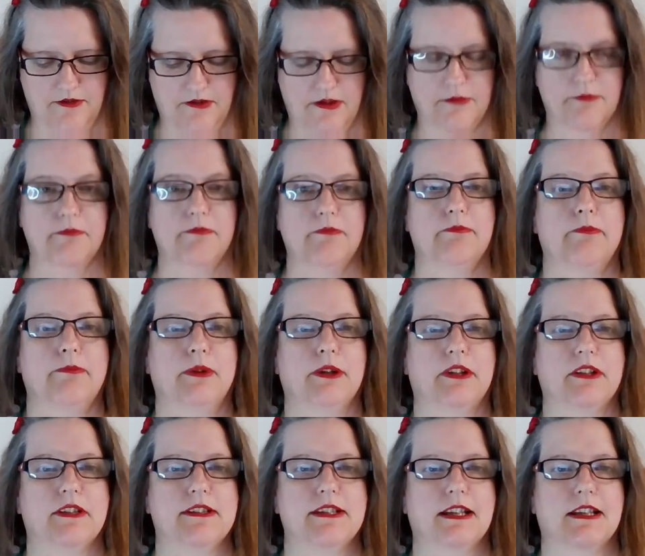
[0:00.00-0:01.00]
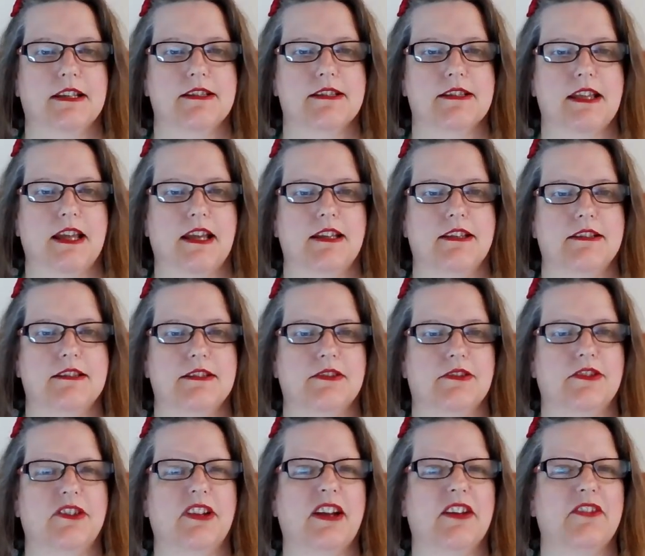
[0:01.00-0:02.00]
so i put a six there
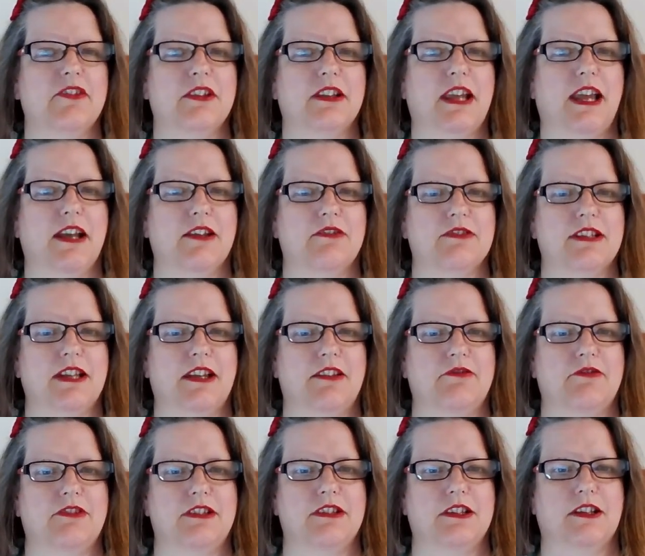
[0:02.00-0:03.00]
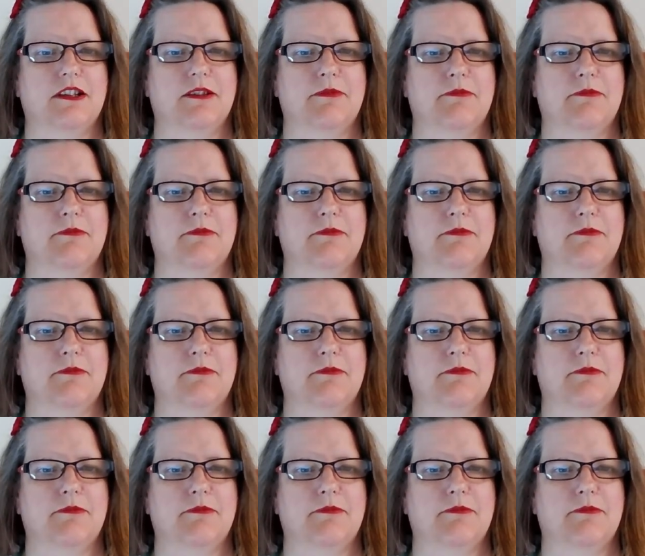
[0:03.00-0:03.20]
so i don't have to count it every